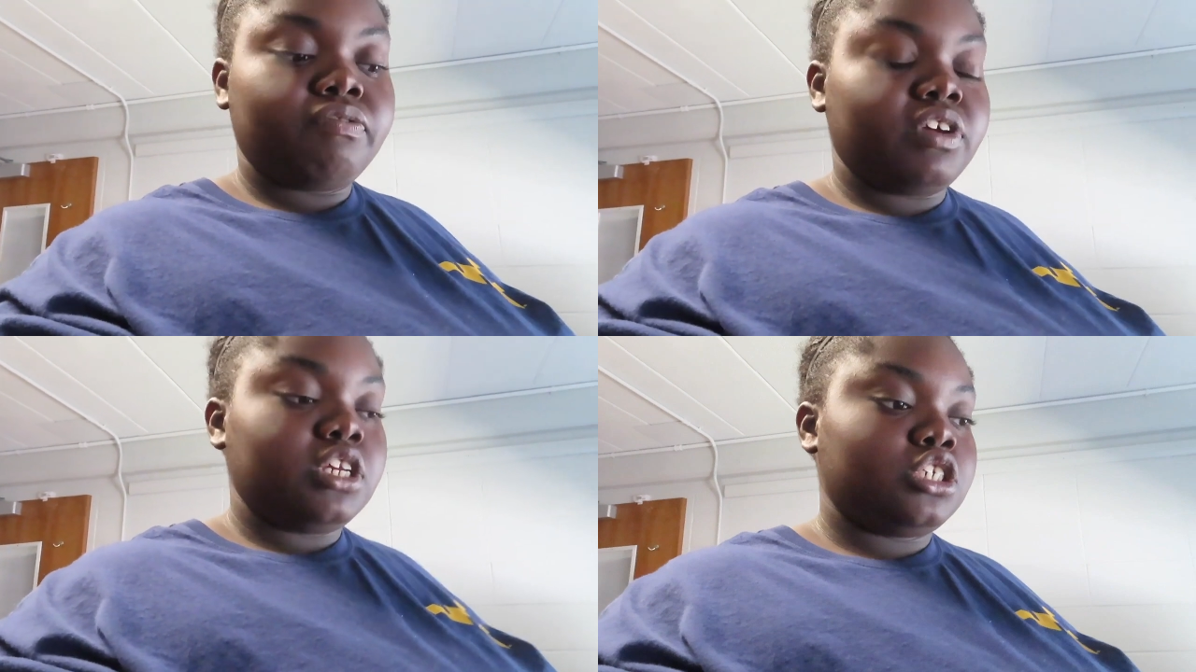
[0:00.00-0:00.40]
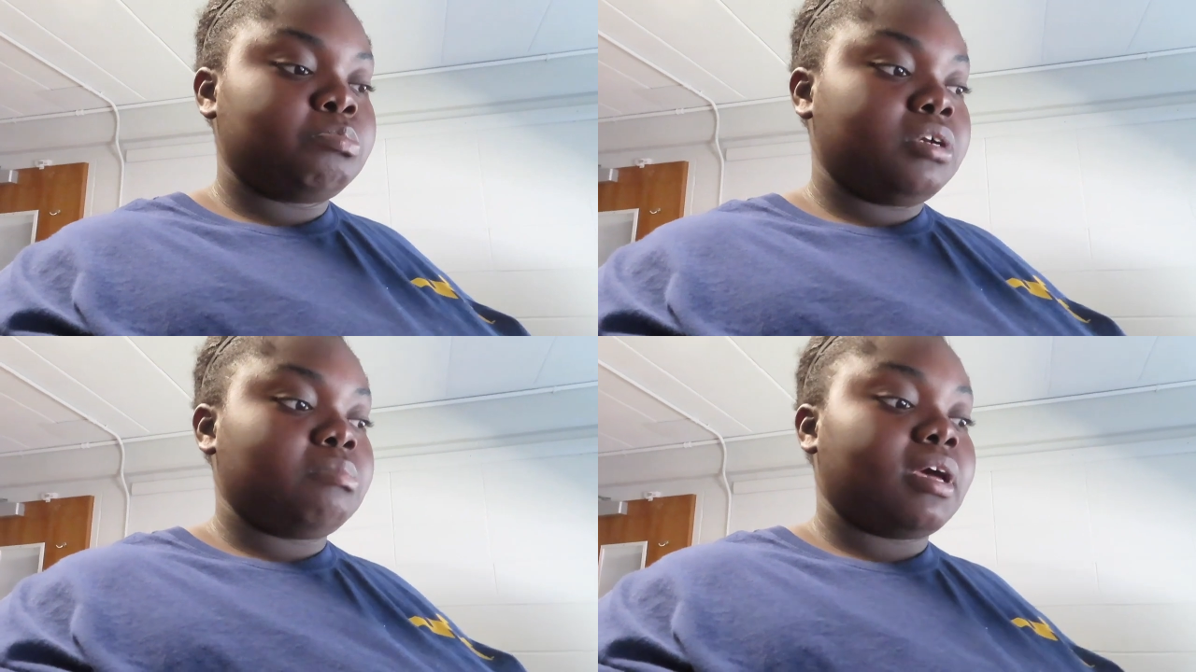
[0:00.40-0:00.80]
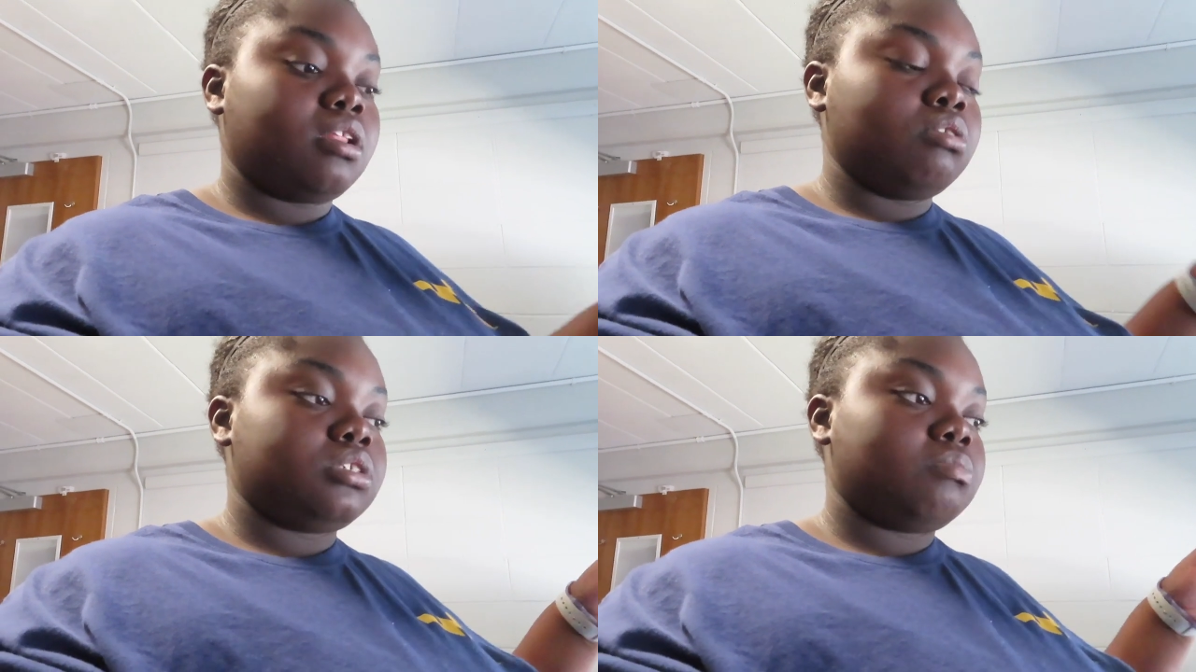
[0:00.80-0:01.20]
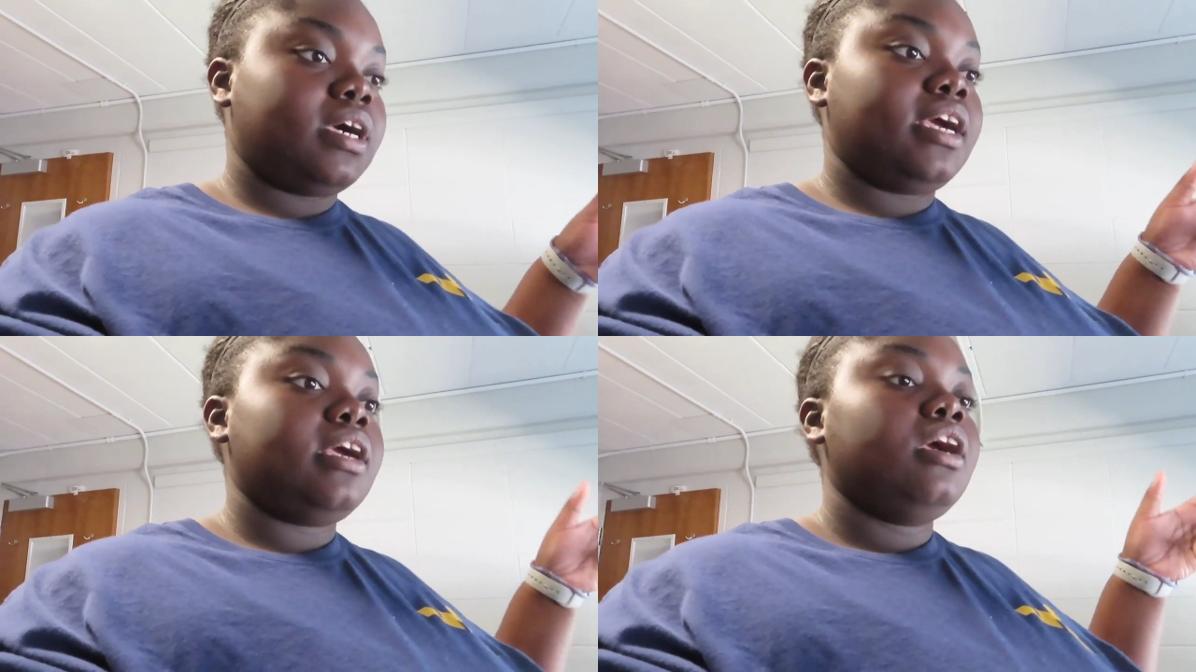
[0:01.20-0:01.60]
finish putting my clothes
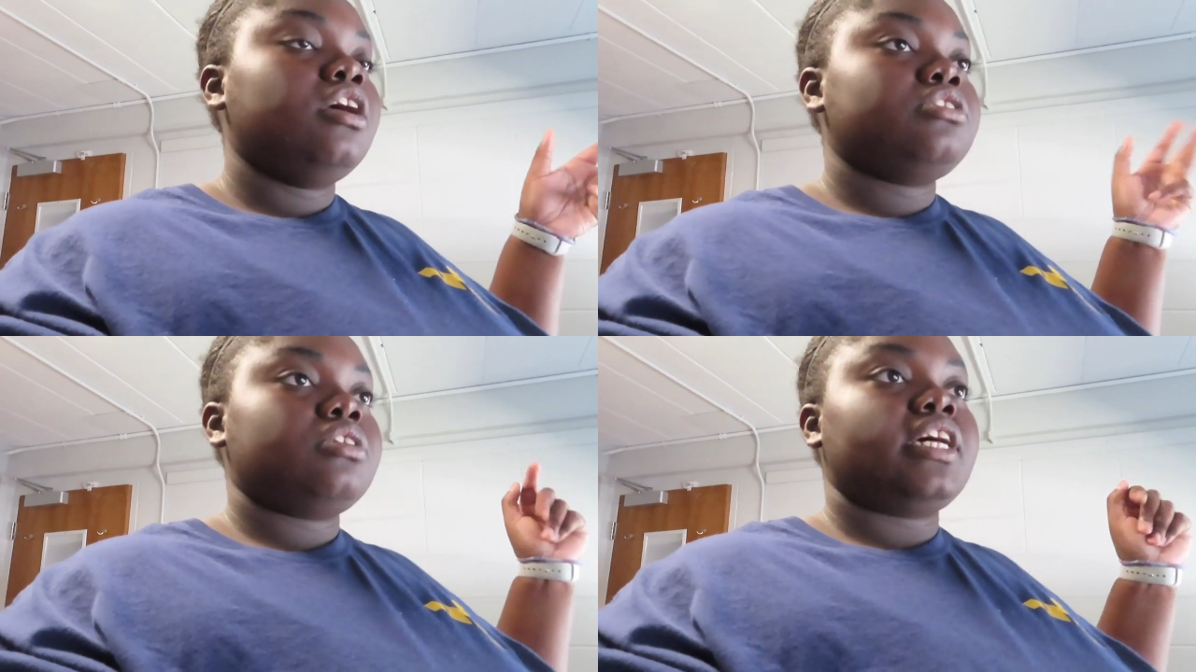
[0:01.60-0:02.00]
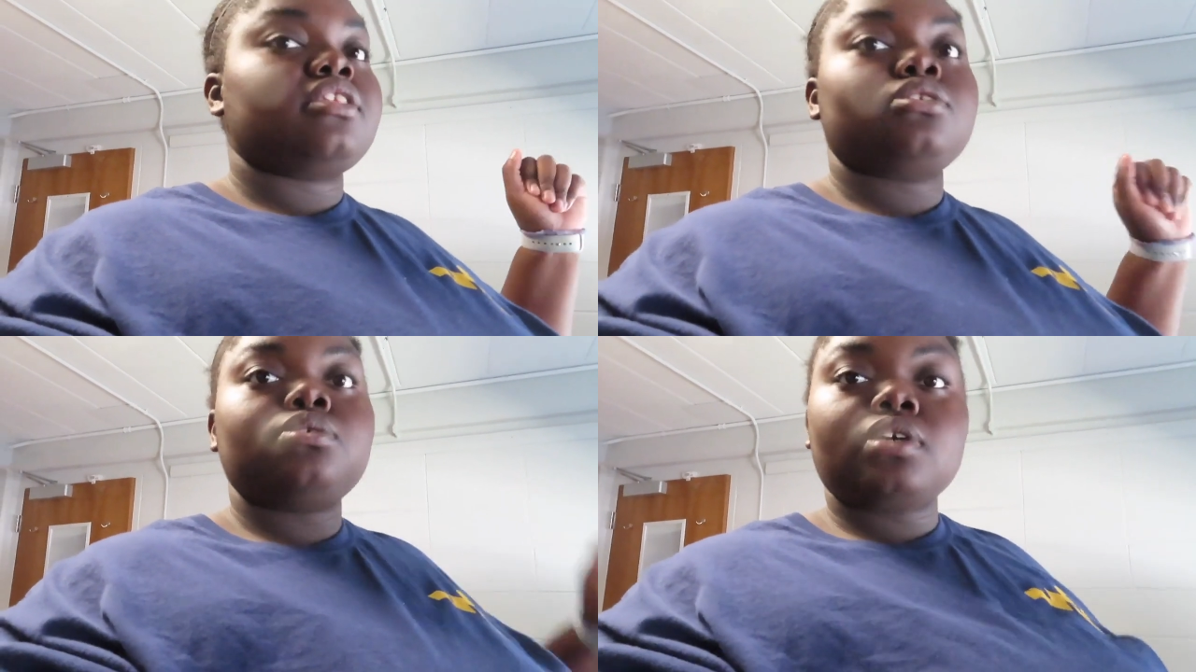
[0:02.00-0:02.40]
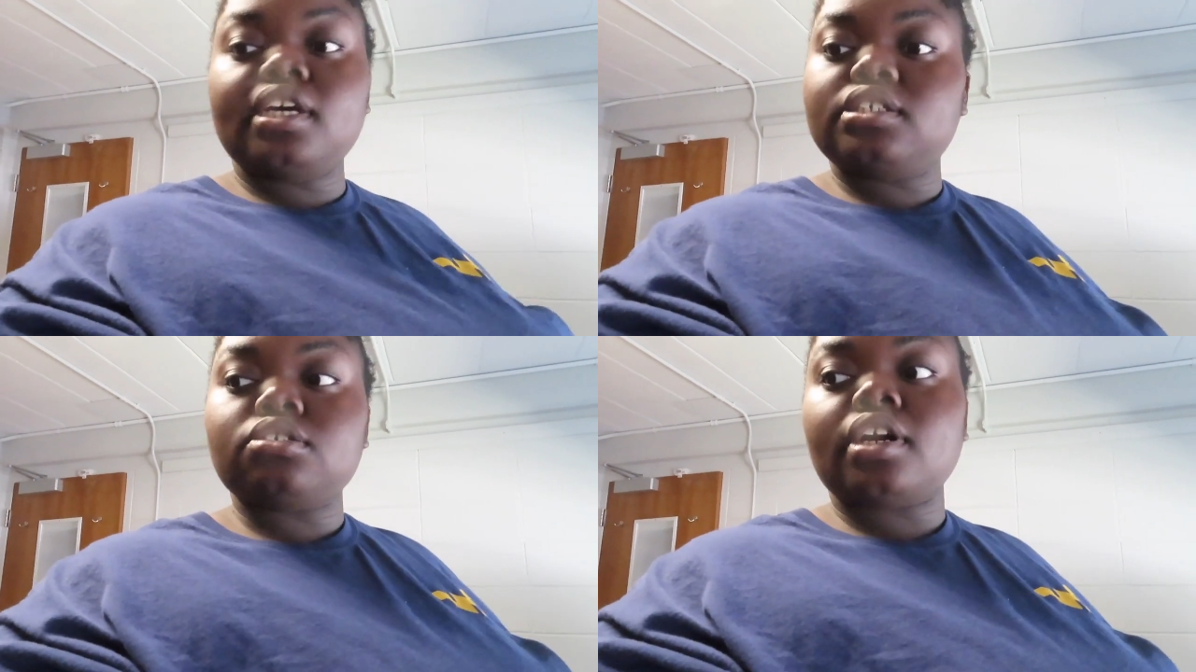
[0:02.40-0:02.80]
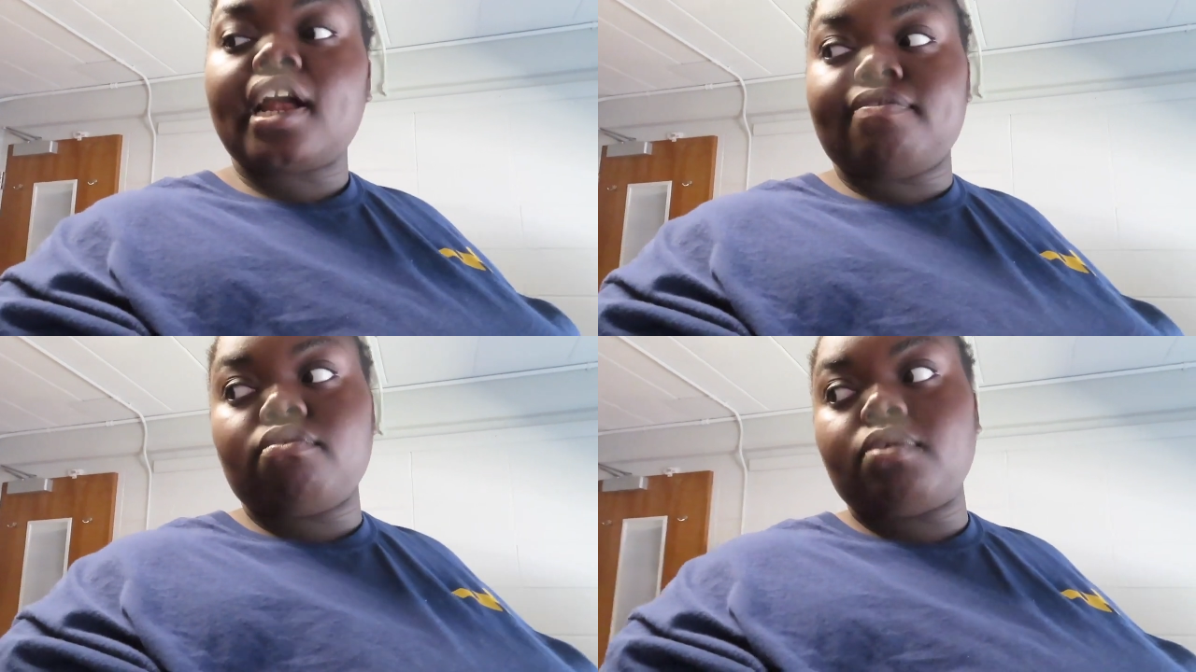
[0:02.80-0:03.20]
away so that the suitcases are
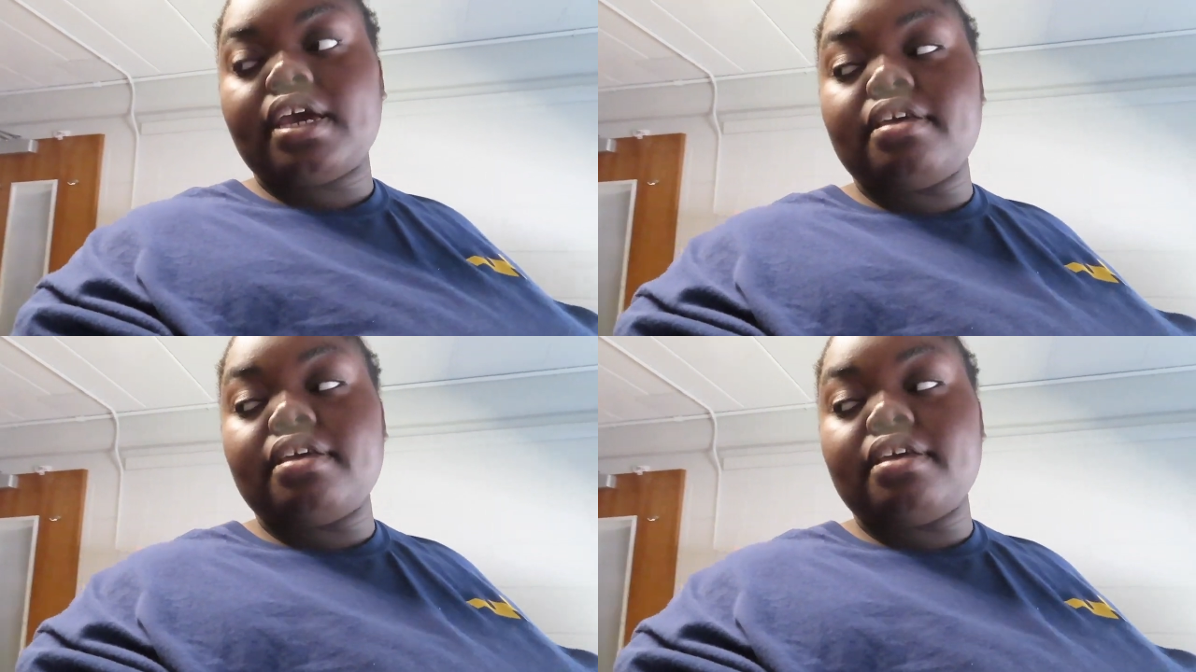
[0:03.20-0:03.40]
out of the way,